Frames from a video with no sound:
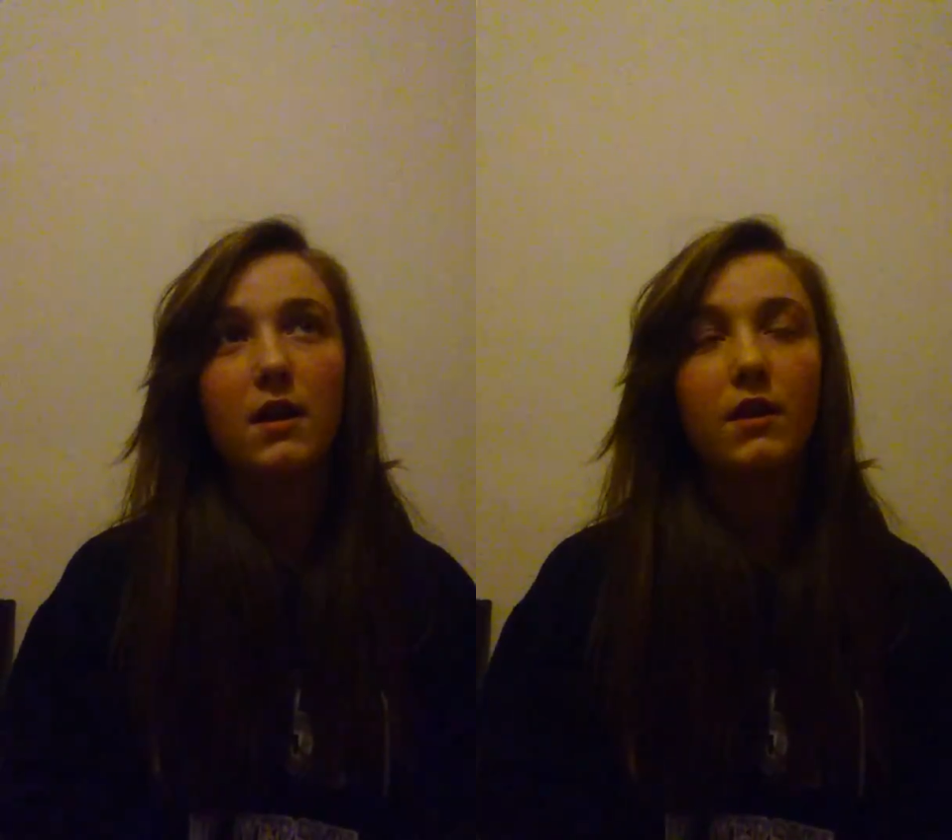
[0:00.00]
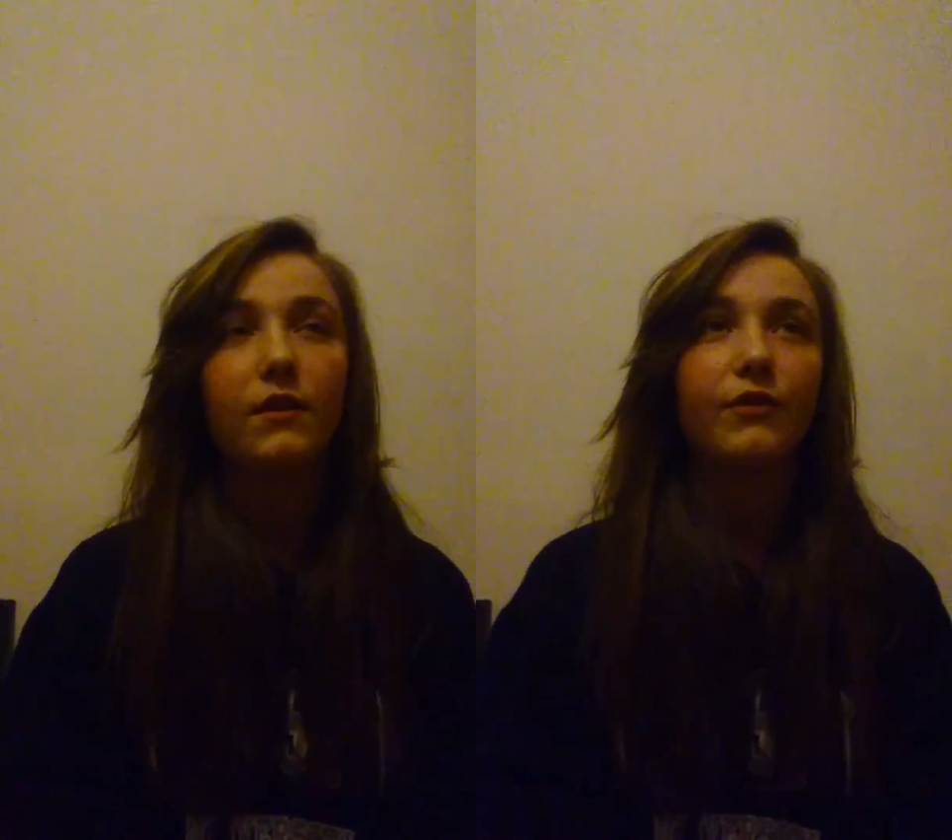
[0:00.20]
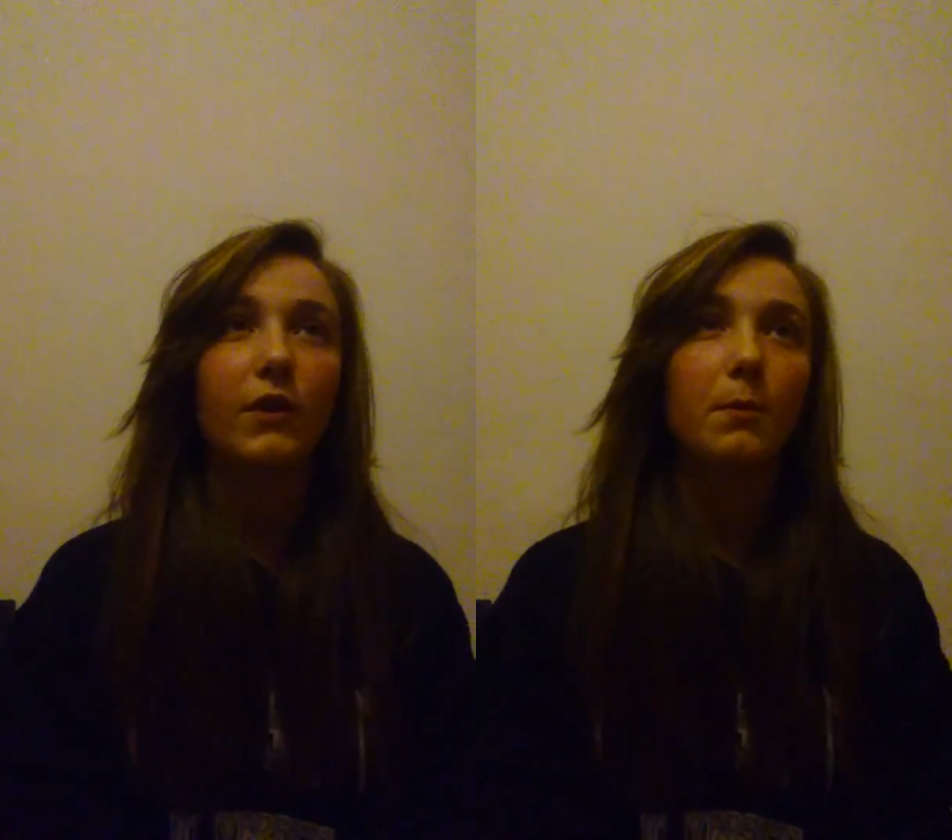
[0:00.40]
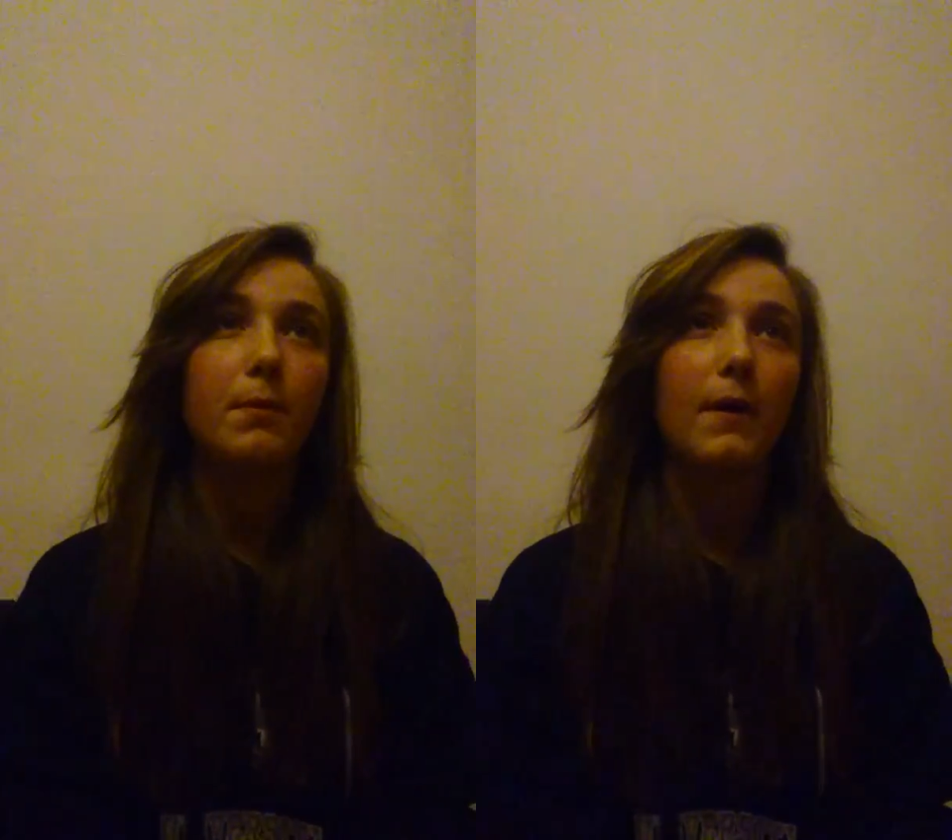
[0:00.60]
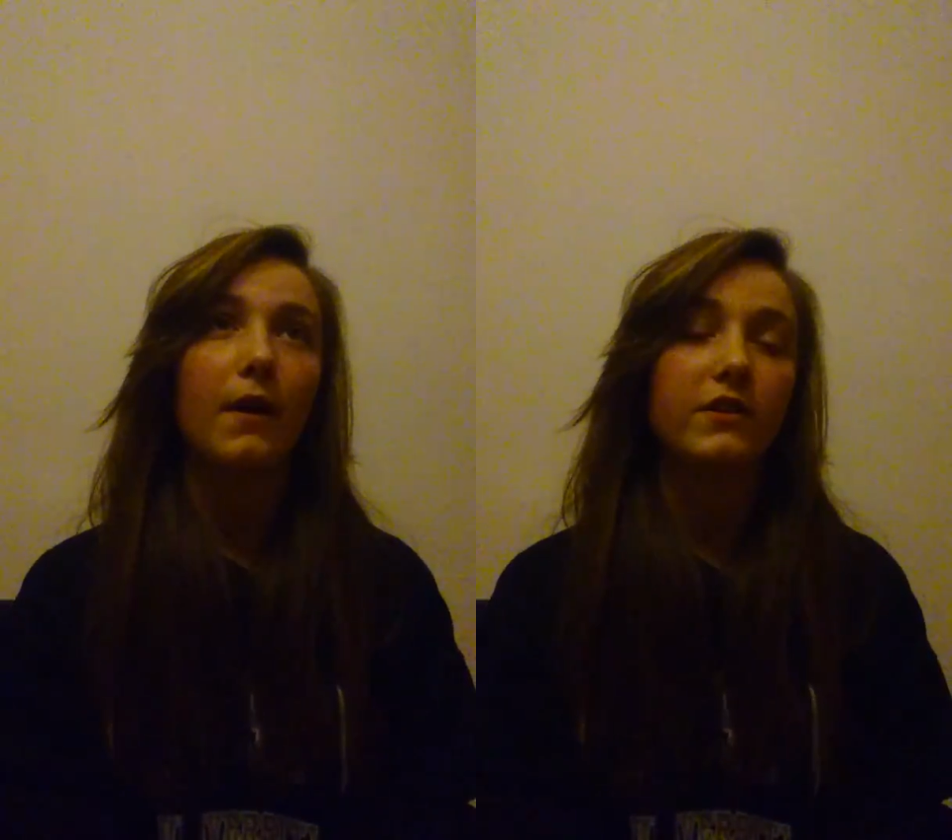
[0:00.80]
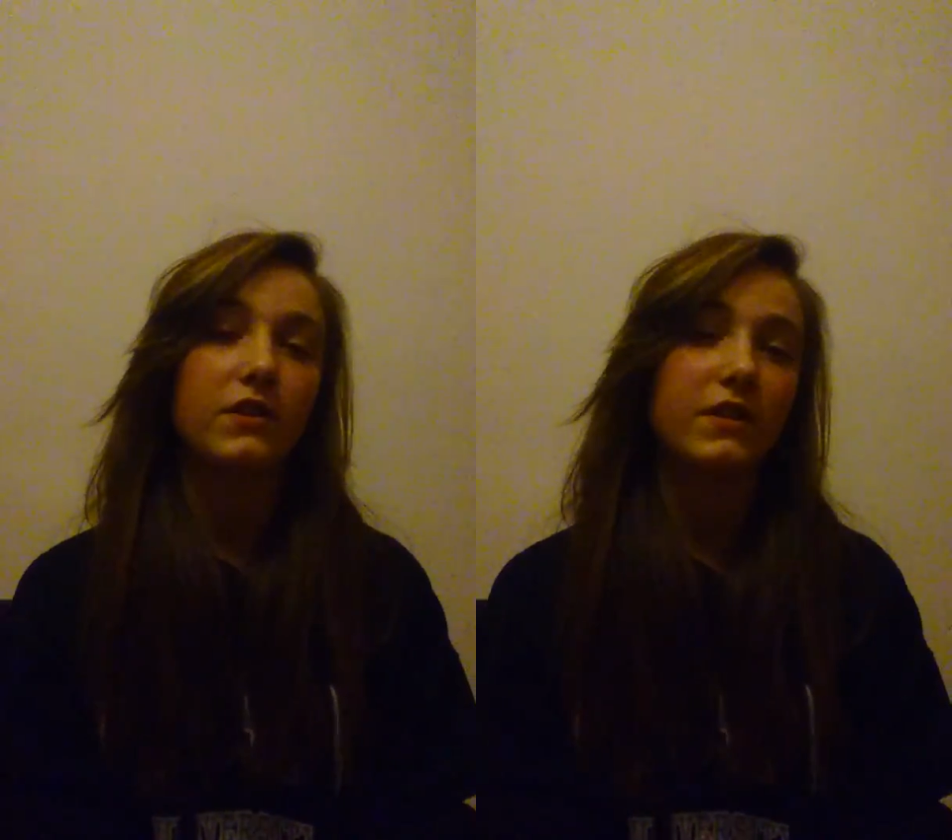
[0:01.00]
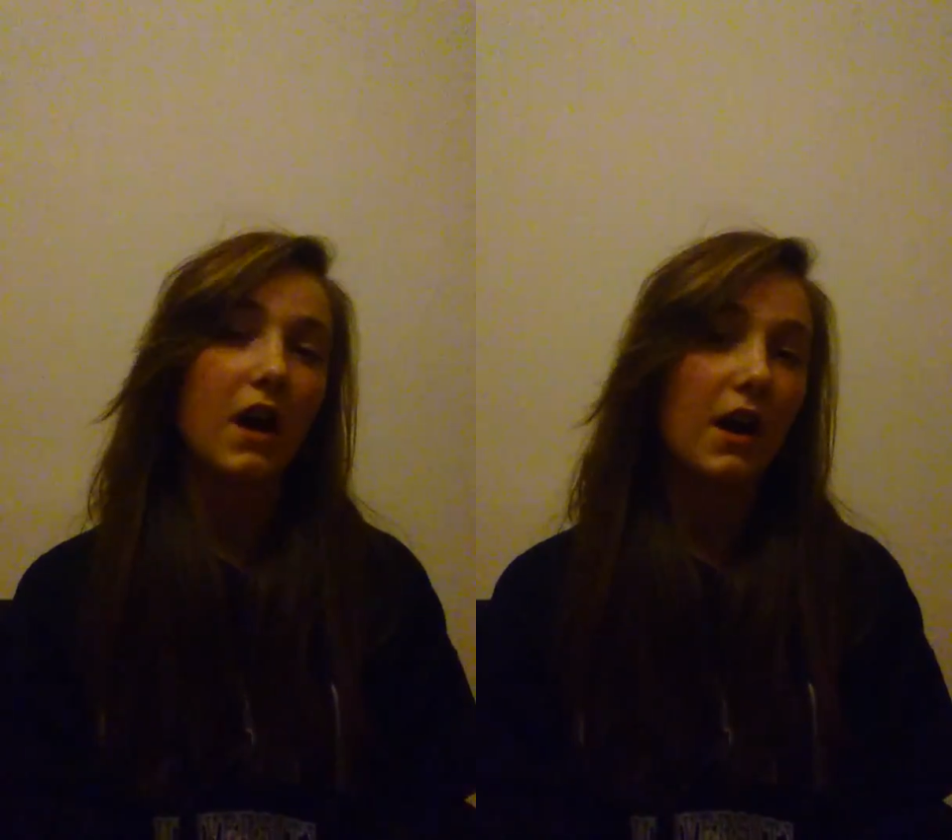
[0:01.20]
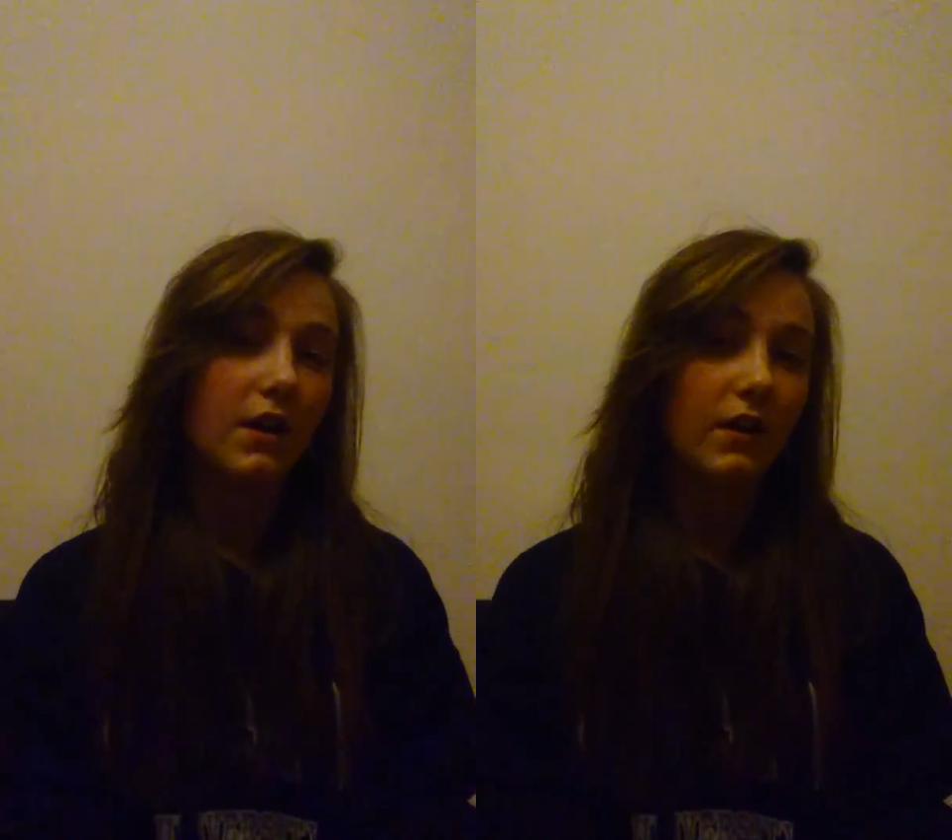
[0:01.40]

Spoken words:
In the film posters that I